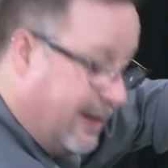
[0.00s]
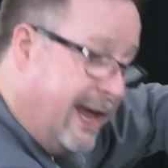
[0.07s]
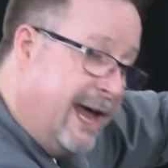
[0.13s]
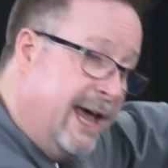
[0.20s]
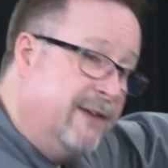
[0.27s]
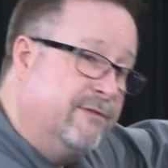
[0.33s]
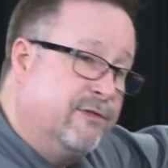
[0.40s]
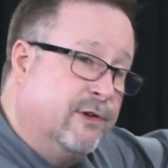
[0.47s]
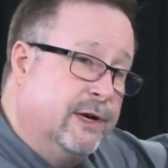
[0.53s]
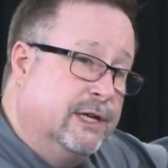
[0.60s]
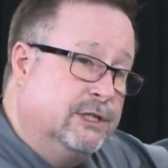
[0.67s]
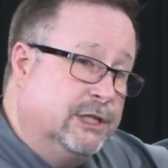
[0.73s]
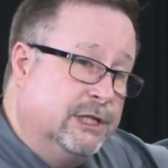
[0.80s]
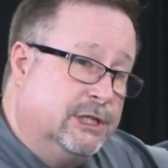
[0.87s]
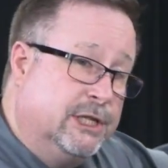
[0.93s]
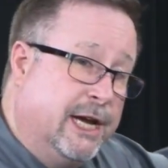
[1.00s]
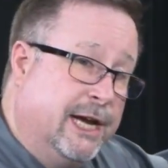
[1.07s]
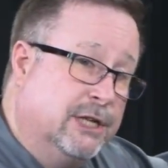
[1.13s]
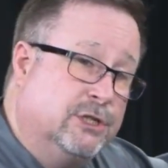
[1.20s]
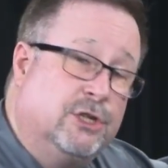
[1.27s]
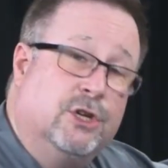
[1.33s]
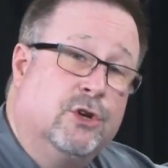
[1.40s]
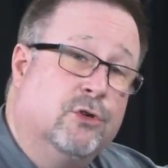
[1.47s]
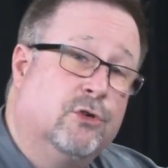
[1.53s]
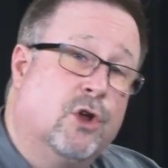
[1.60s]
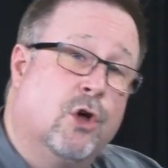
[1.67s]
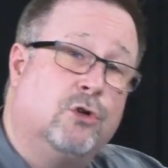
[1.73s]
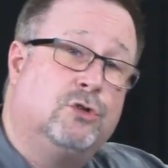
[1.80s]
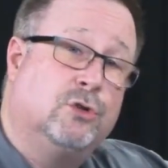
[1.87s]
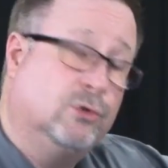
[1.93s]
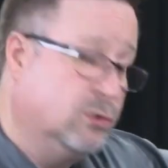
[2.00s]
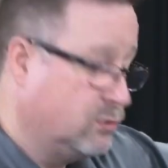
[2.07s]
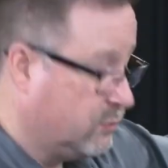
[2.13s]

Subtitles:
the head for easy change too. No tools